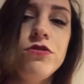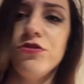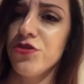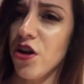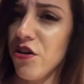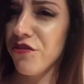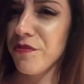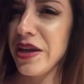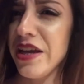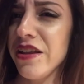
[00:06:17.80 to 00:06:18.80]
drove
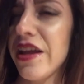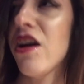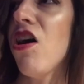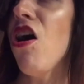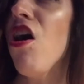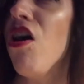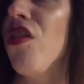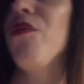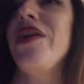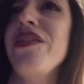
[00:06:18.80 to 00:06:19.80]
me like all
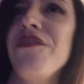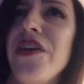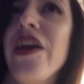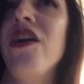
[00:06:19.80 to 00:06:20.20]
the way to the fucking